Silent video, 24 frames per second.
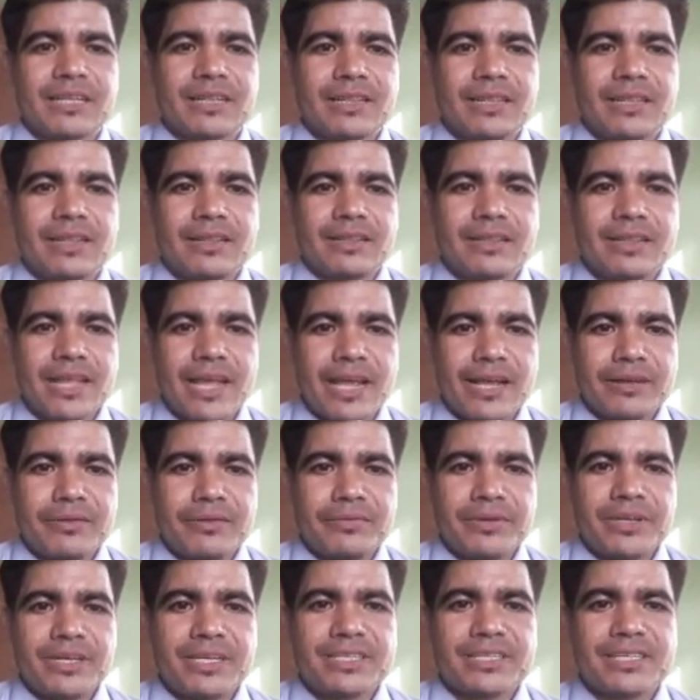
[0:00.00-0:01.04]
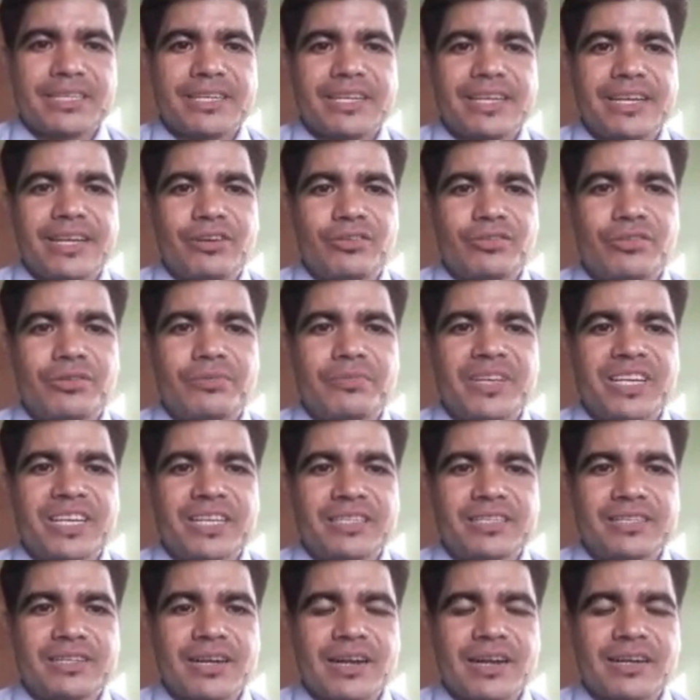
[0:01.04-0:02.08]
language, economic
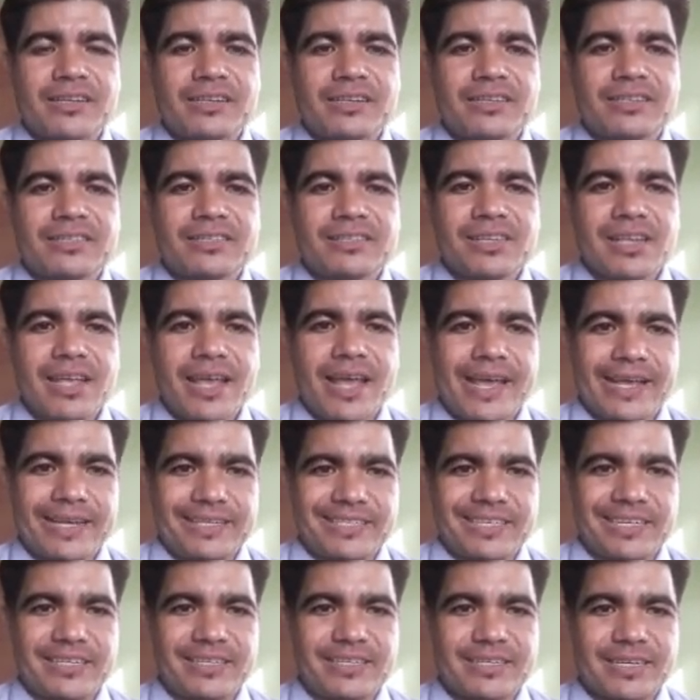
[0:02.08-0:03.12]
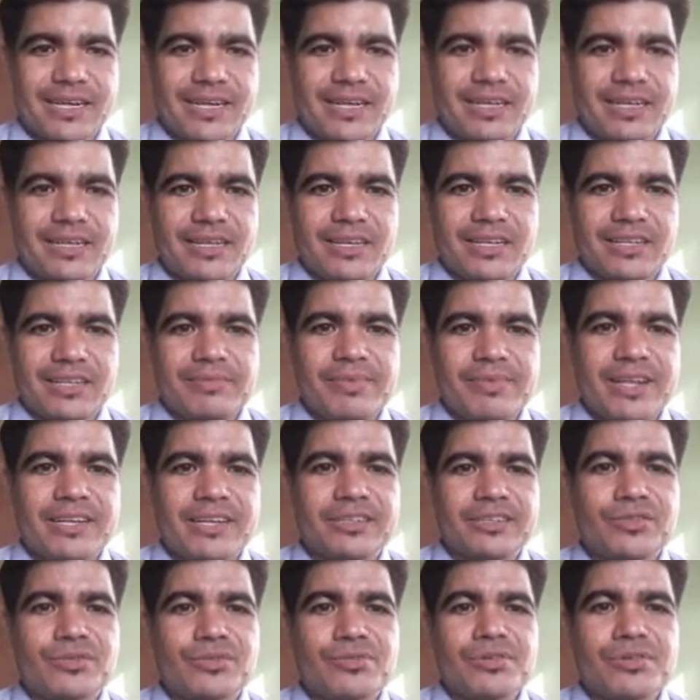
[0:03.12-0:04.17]
status, etc. There
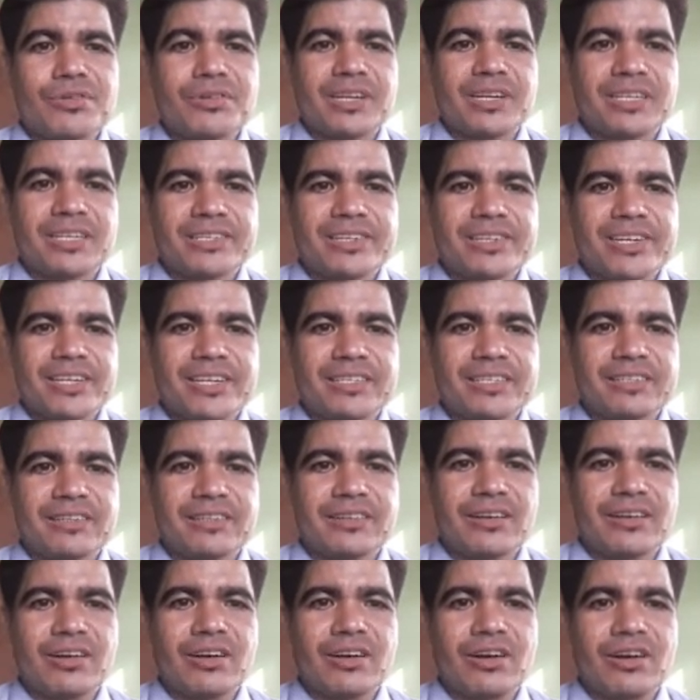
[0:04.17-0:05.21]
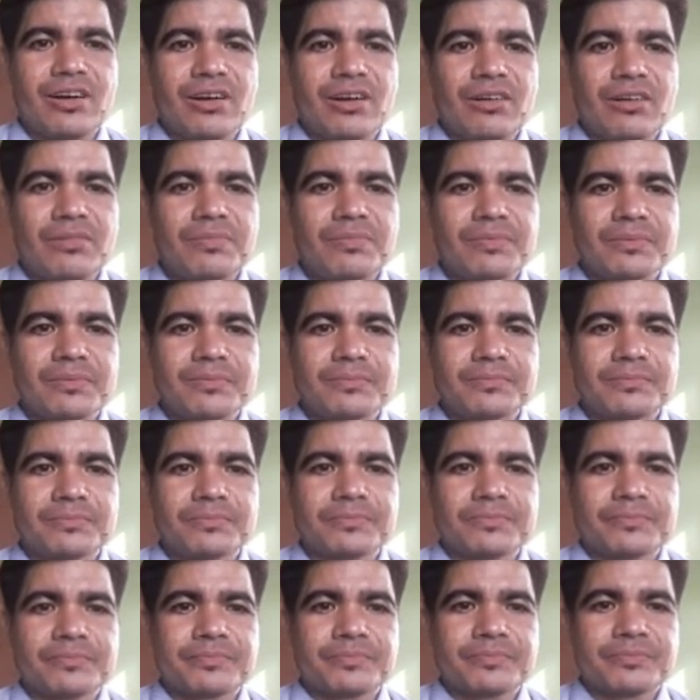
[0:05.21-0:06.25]
is no restriction of
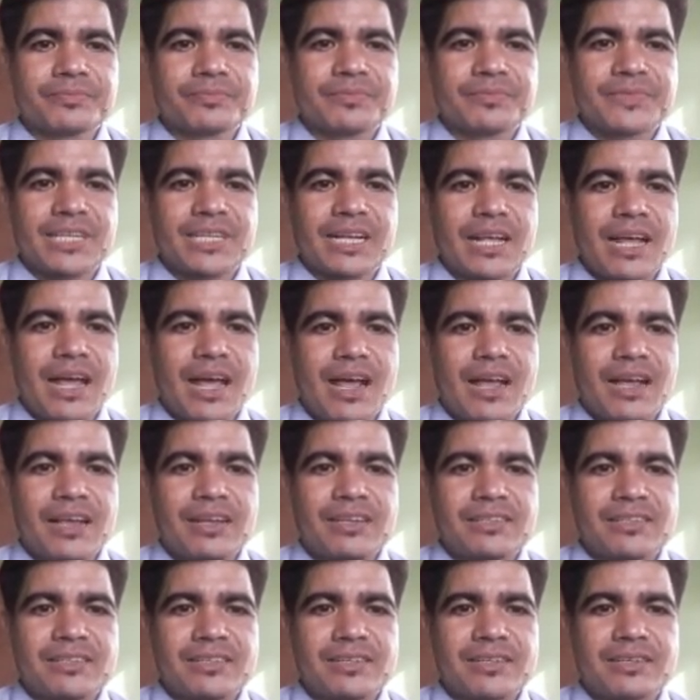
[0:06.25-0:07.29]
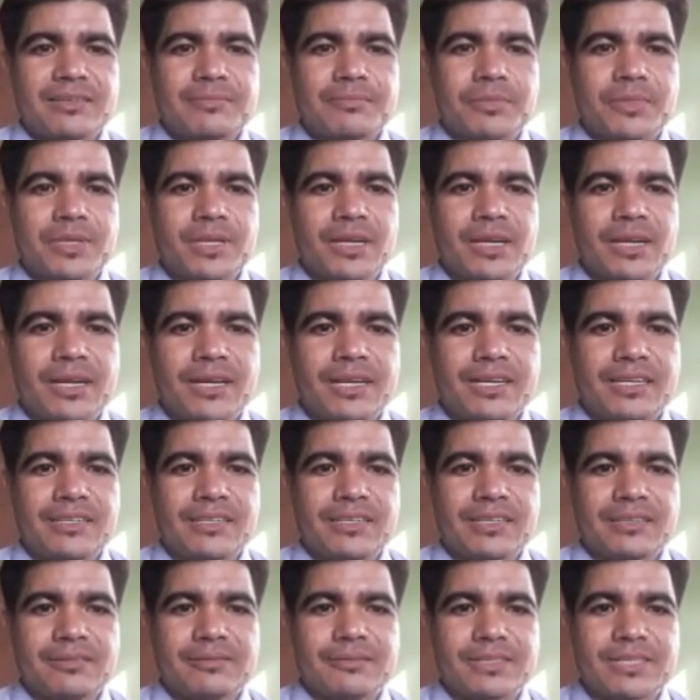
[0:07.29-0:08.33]
caste, creed,
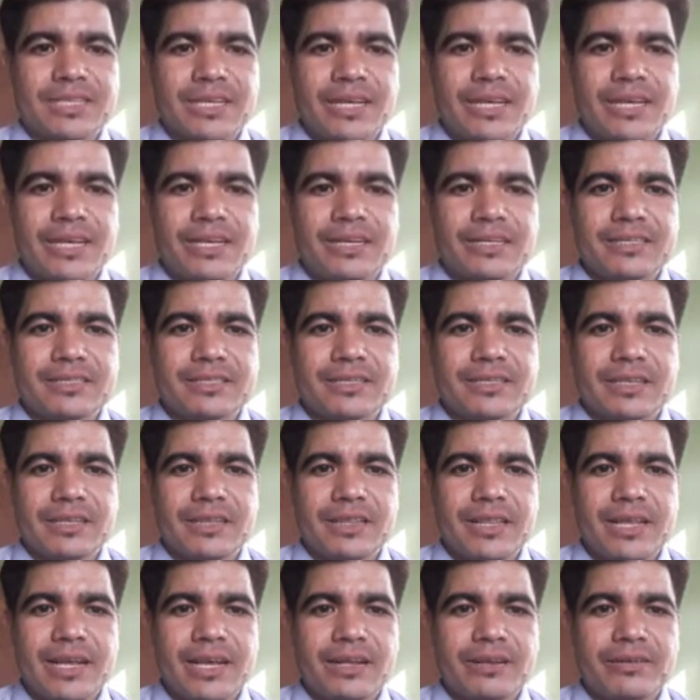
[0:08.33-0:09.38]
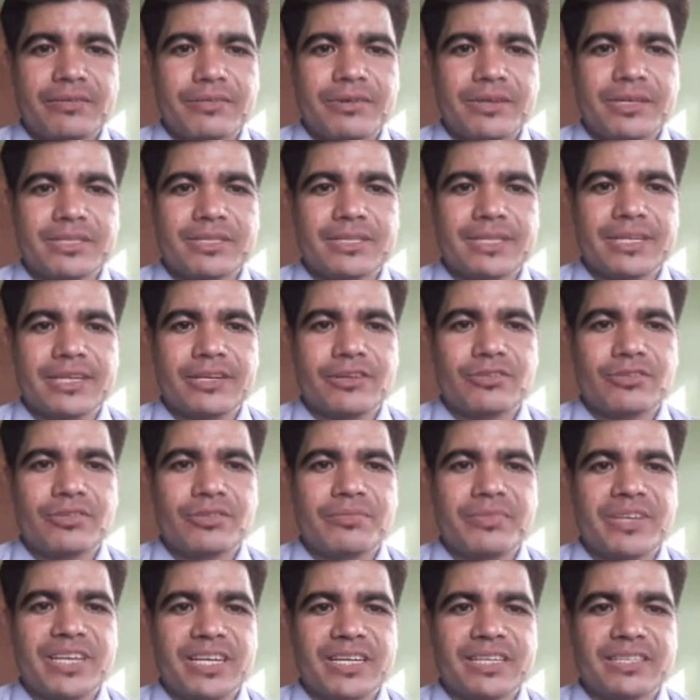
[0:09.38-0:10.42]
sex, language,
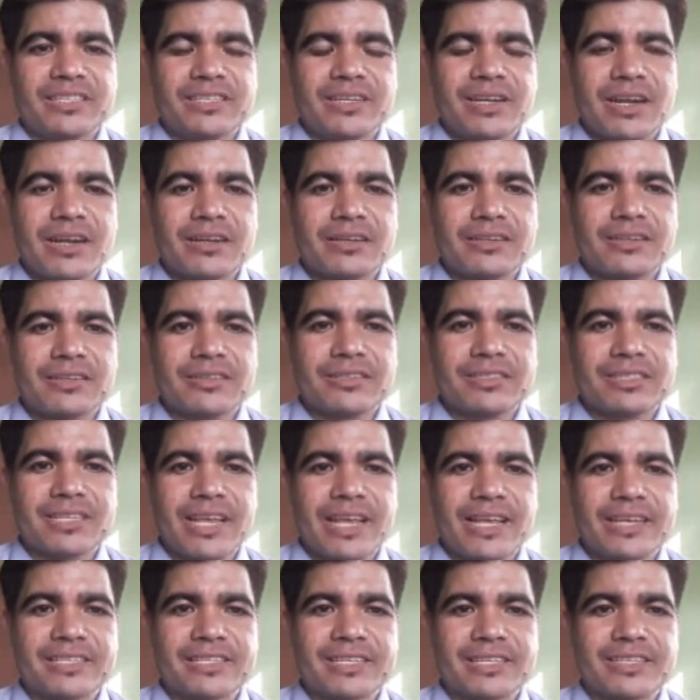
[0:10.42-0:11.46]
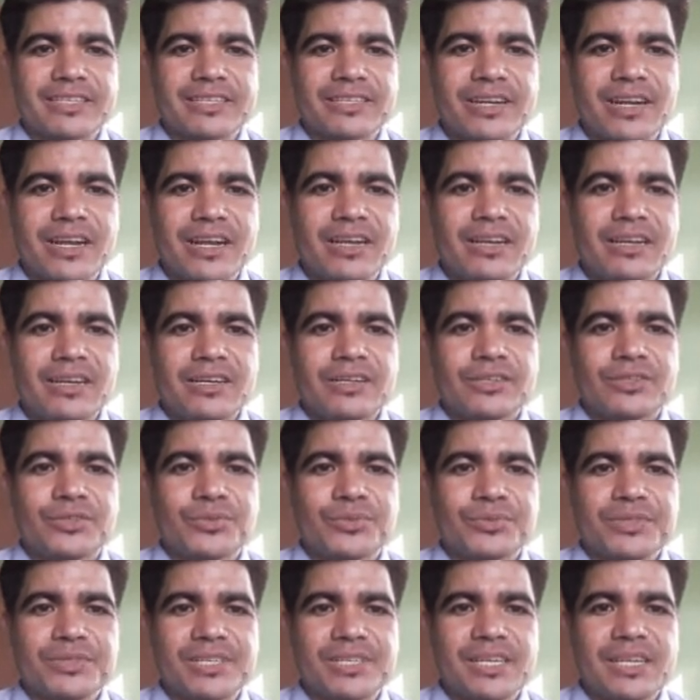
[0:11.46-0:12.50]
economic status, etc. to
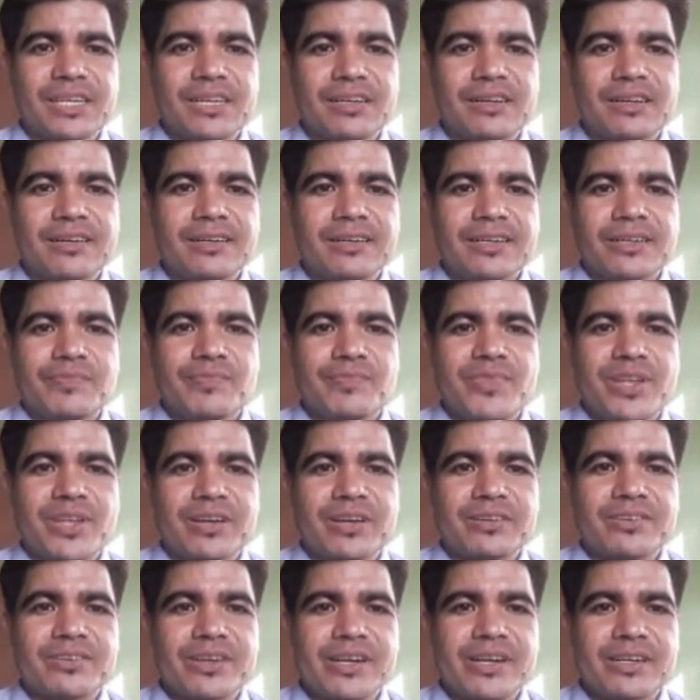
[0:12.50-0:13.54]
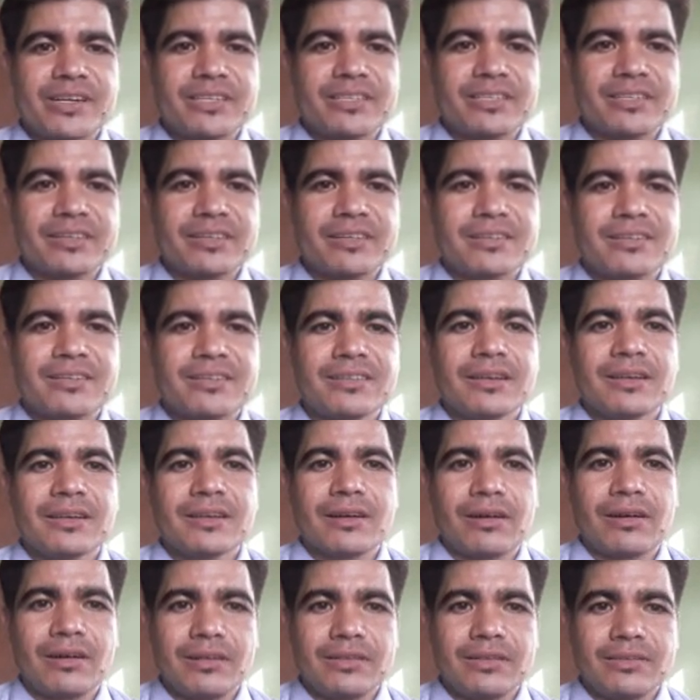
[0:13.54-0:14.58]
share their tradition,
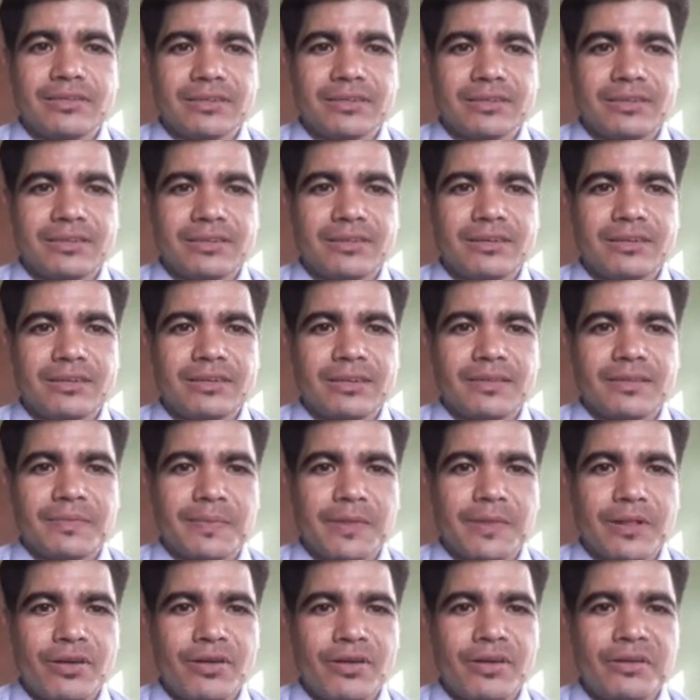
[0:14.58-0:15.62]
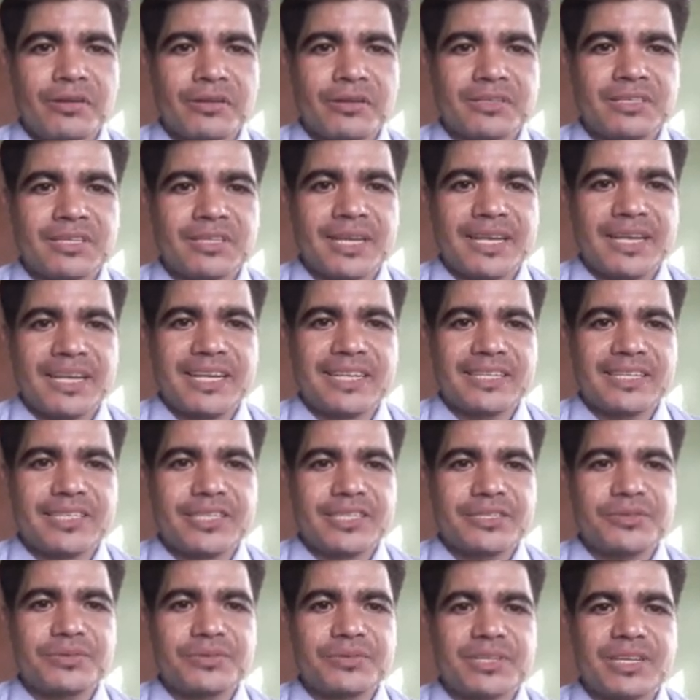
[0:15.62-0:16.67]
culture, laws,
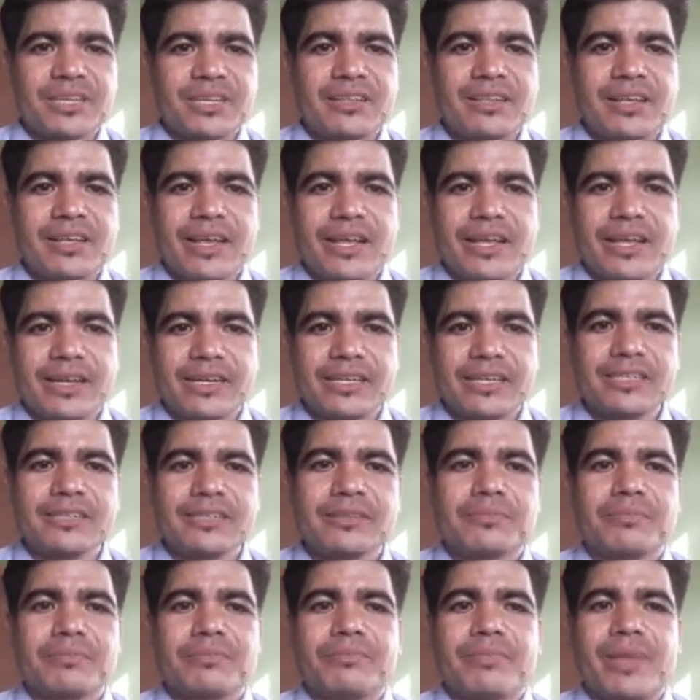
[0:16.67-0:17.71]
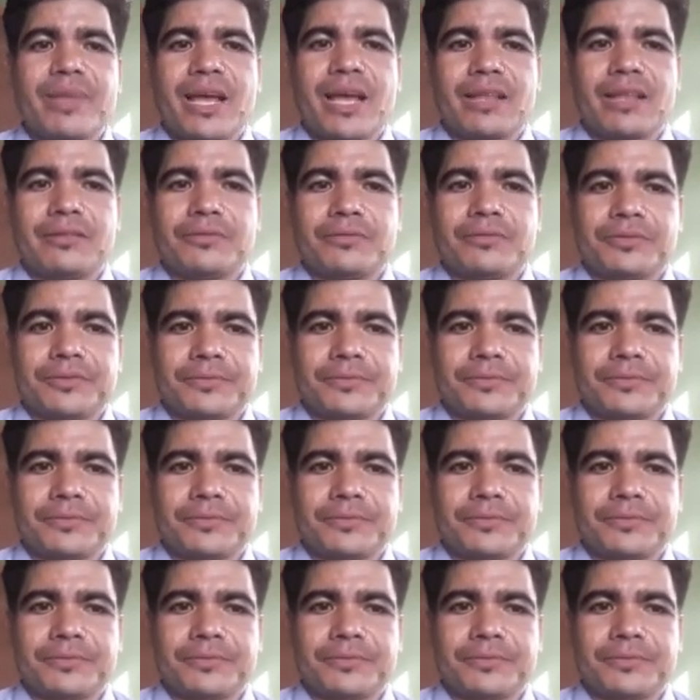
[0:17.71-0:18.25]
institution, and values.